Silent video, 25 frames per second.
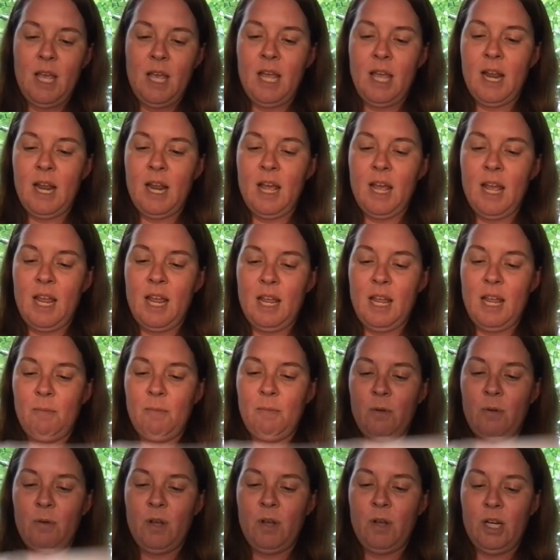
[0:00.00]
And I
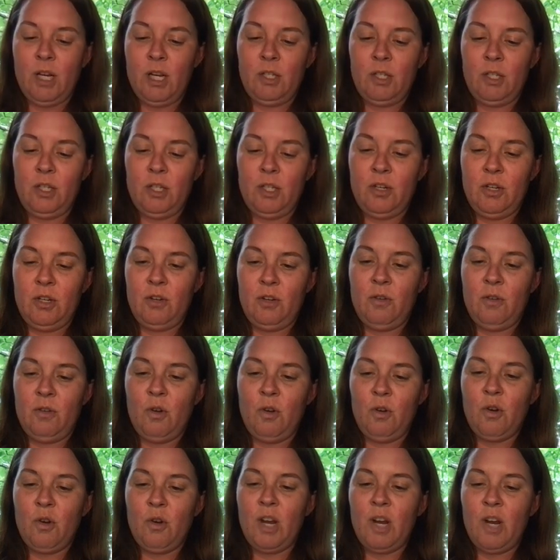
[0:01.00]
am going
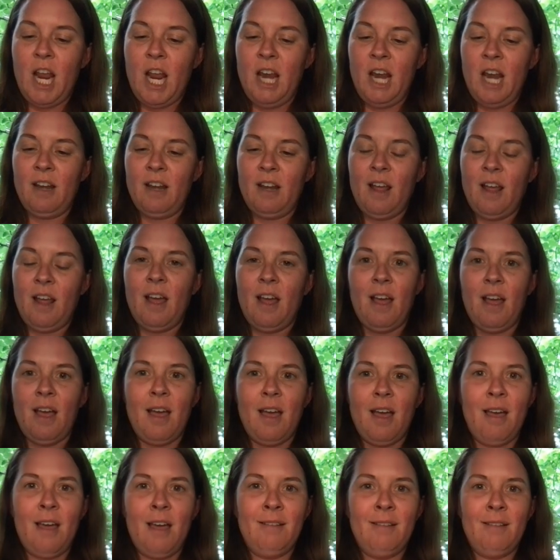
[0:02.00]
to create
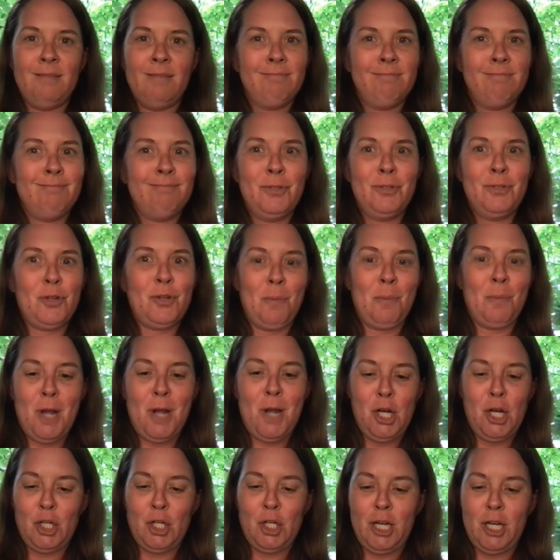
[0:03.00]
a
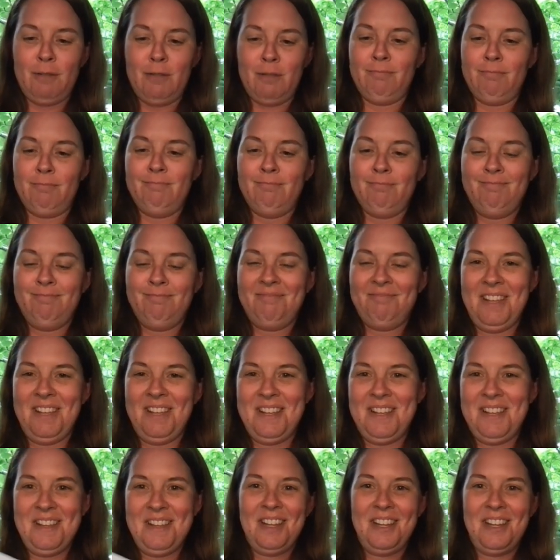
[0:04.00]
germination
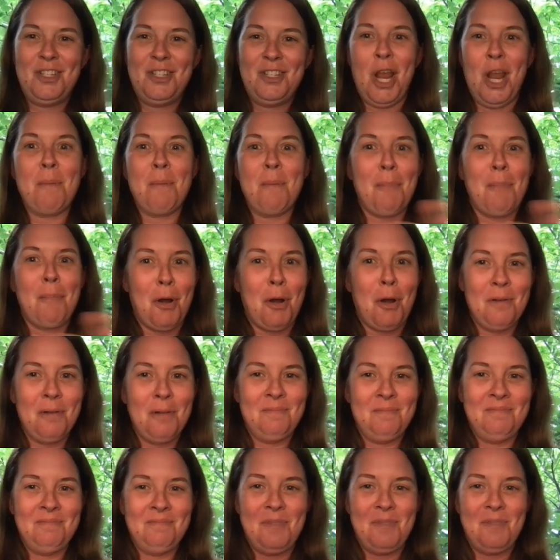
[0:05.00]

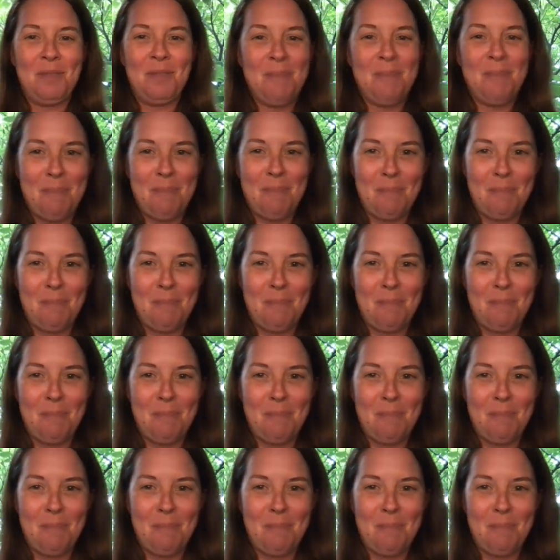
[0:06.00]
chamber with my